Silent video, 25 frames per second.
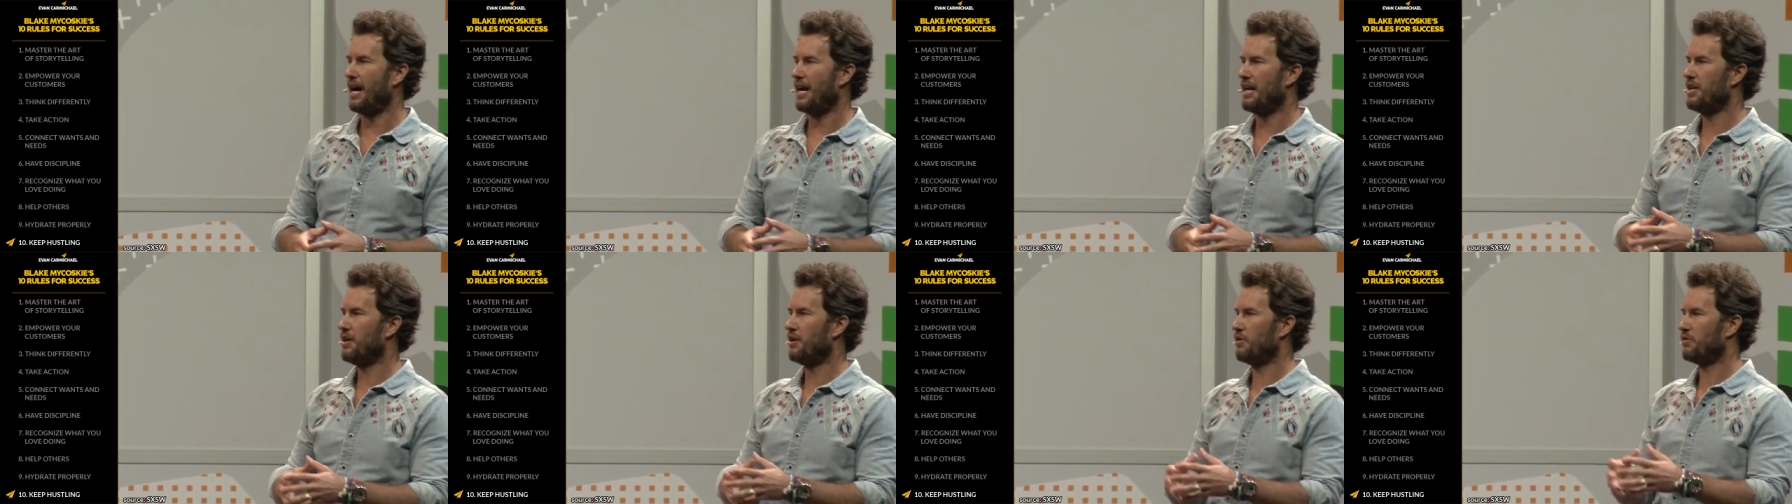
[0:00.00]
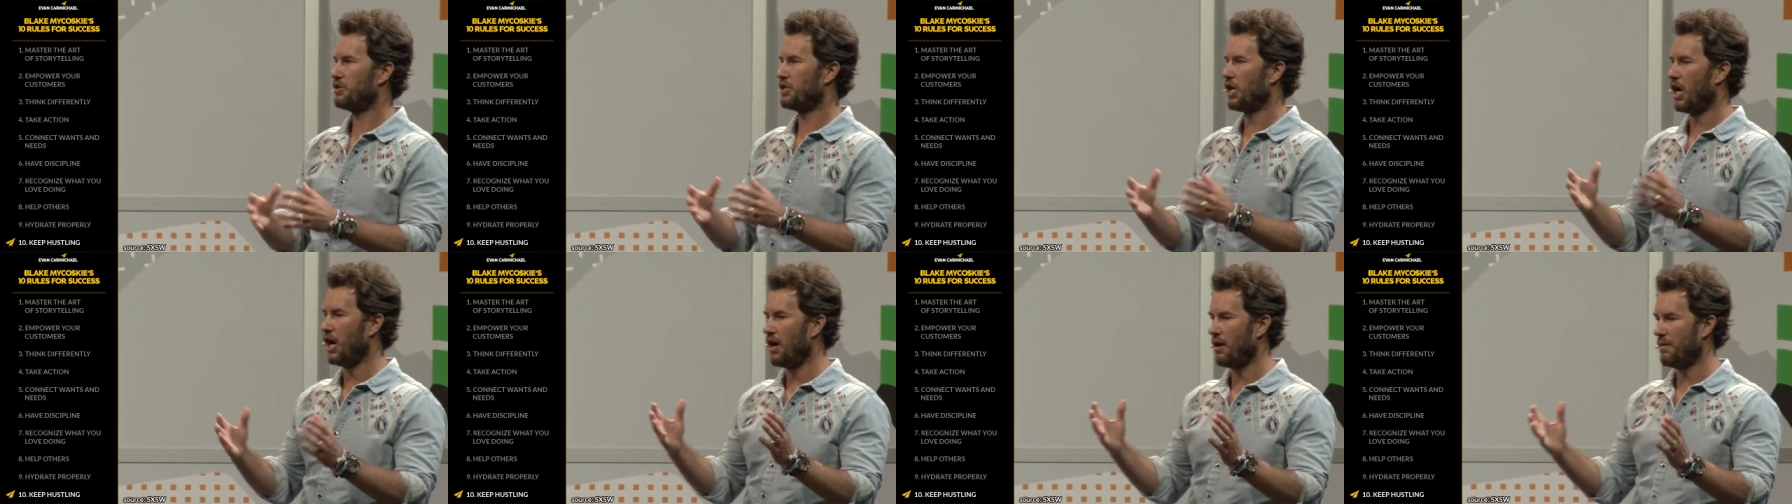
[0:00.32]
you know,
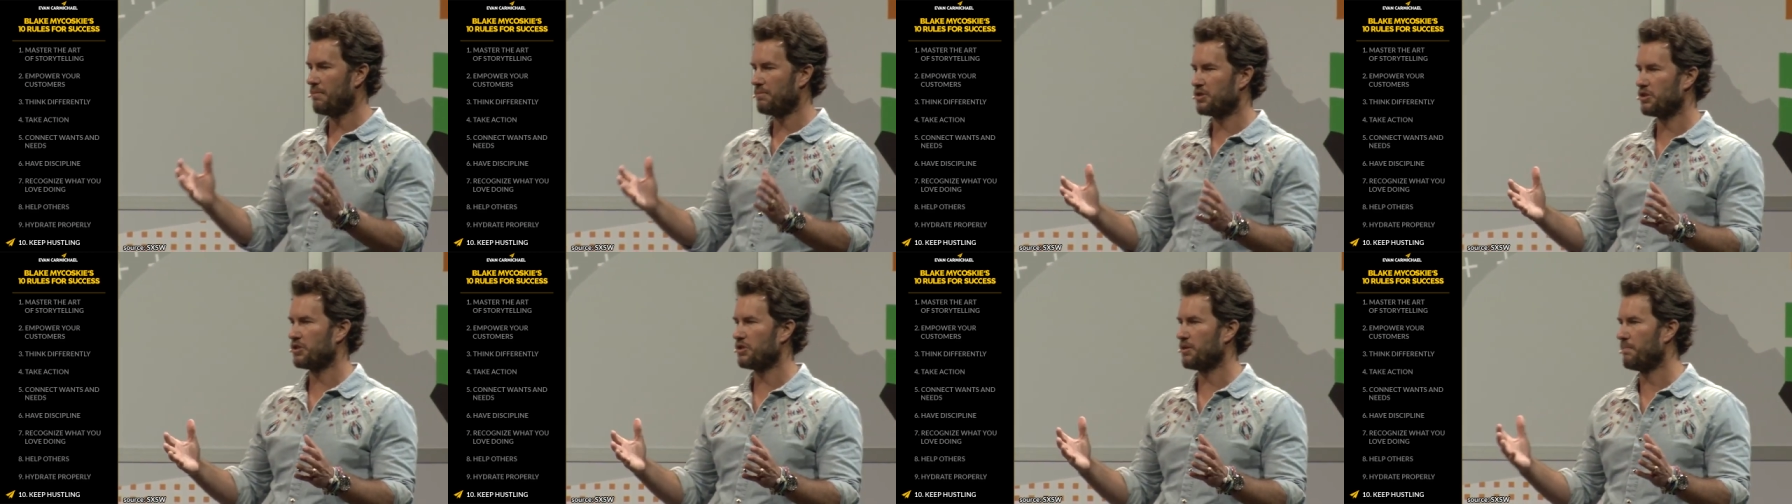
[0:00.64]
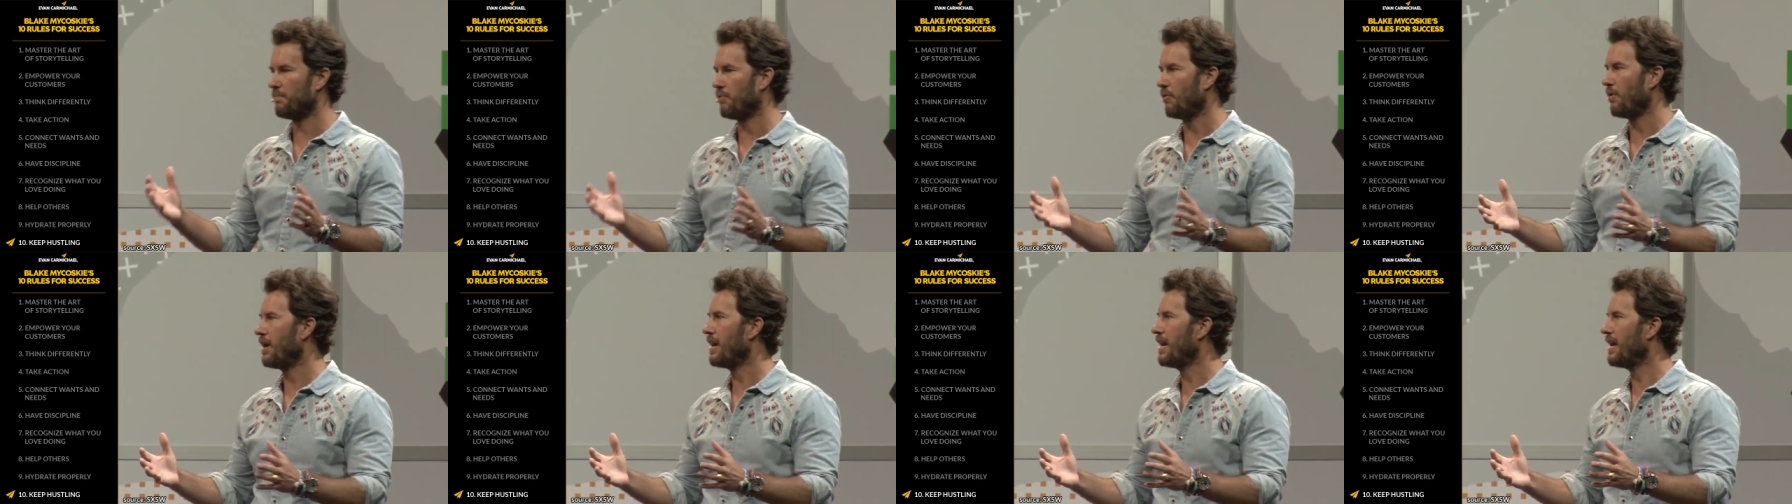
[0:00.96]
Tom's as a
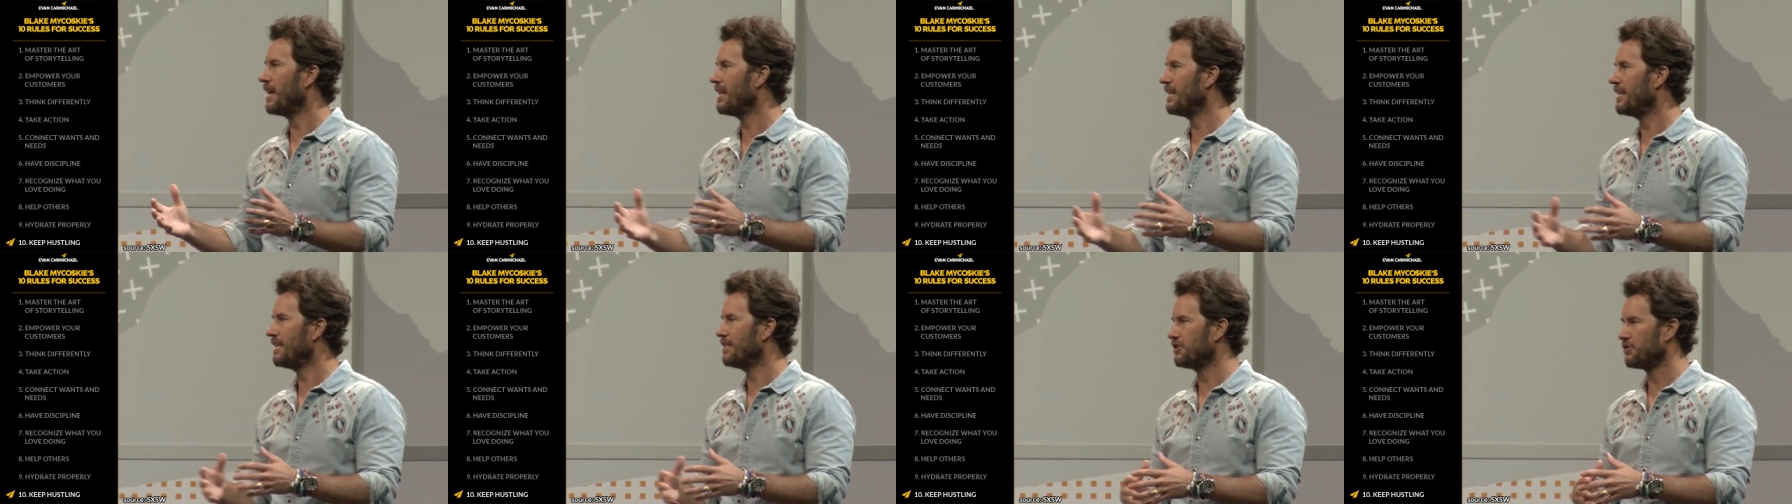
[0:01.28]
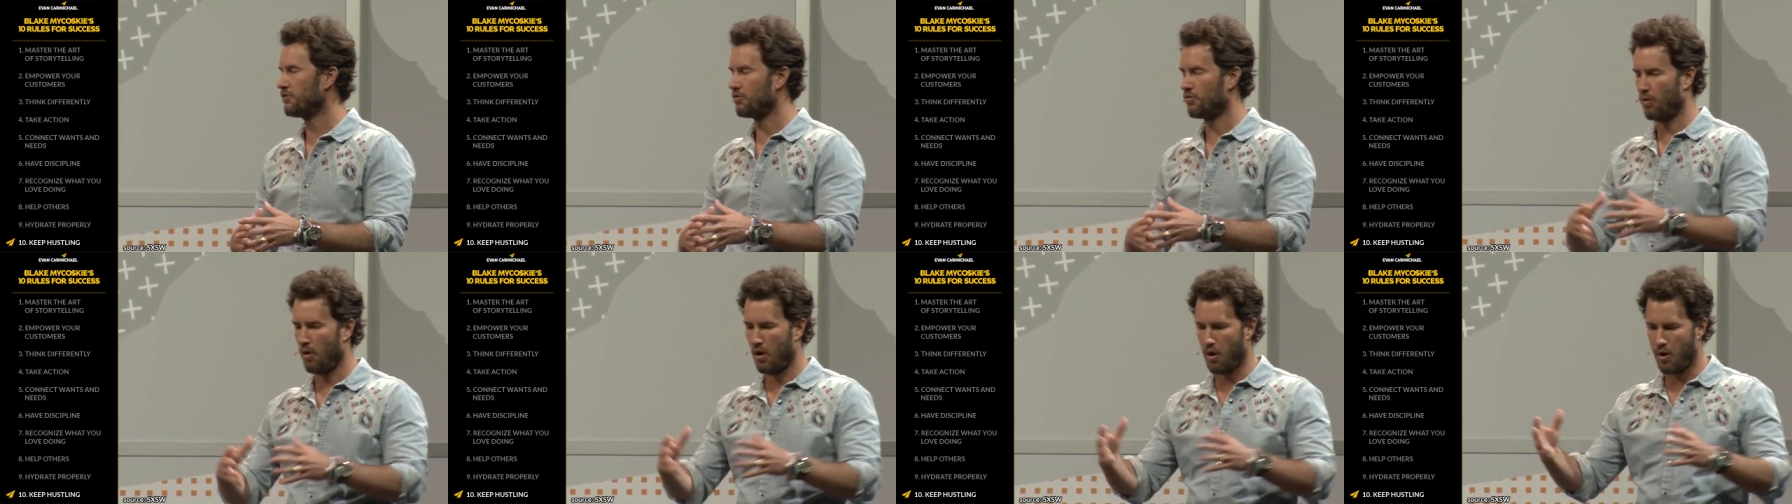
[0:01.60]
brand
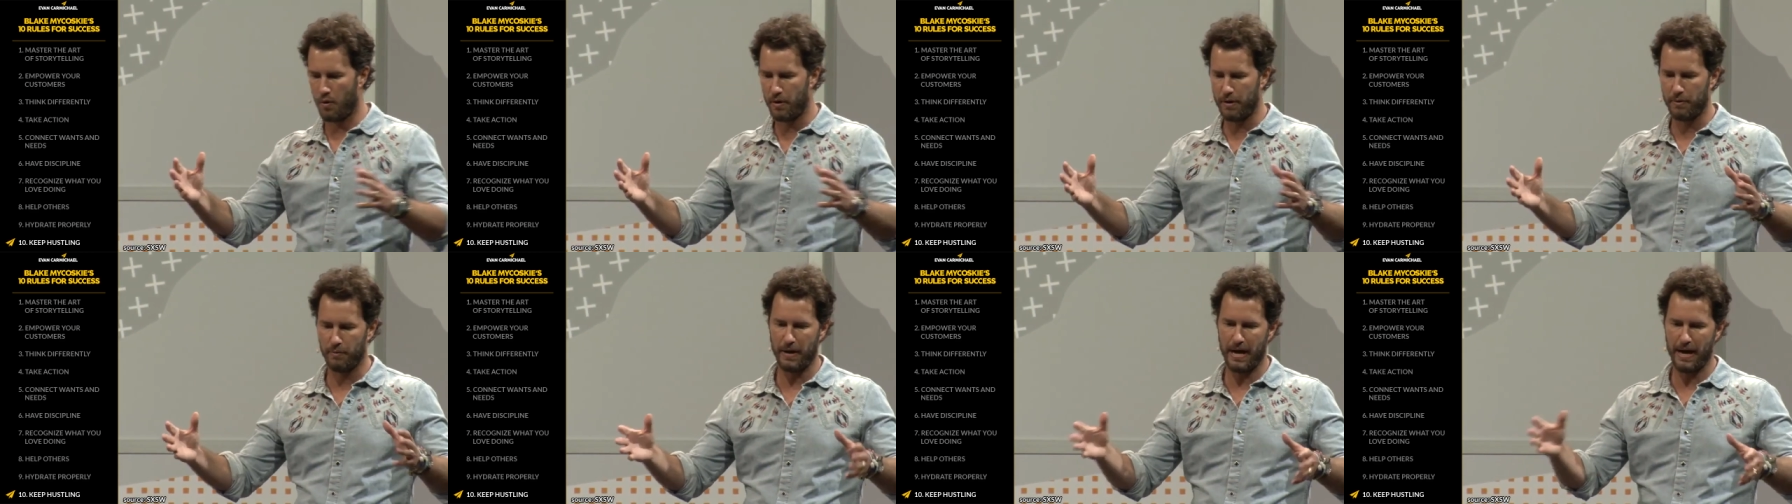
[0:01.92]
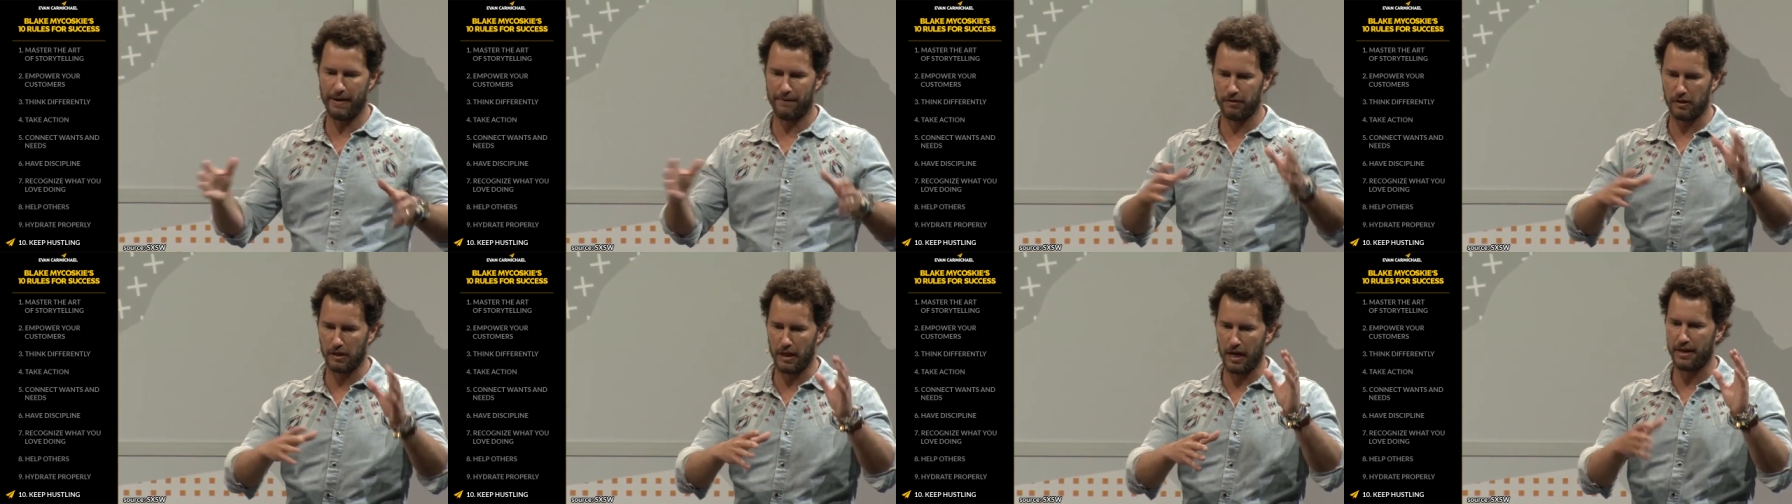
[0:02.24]
has grown and we
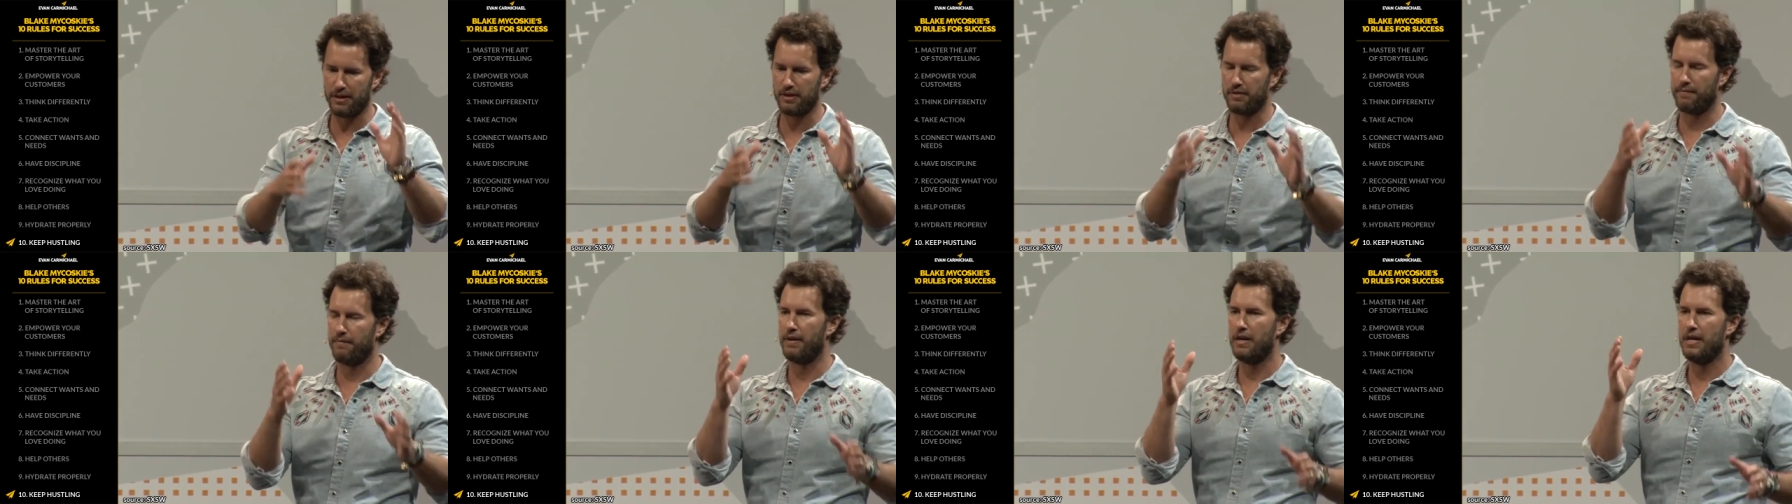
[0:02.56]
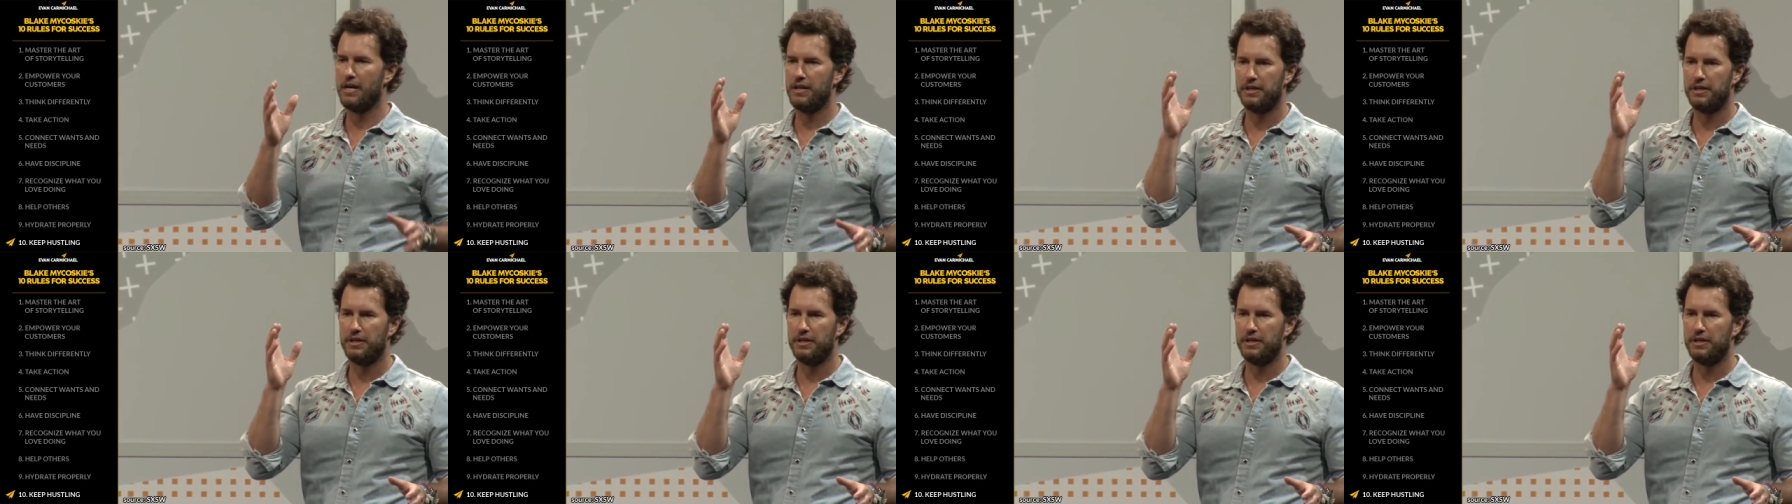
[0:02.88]
have a lot of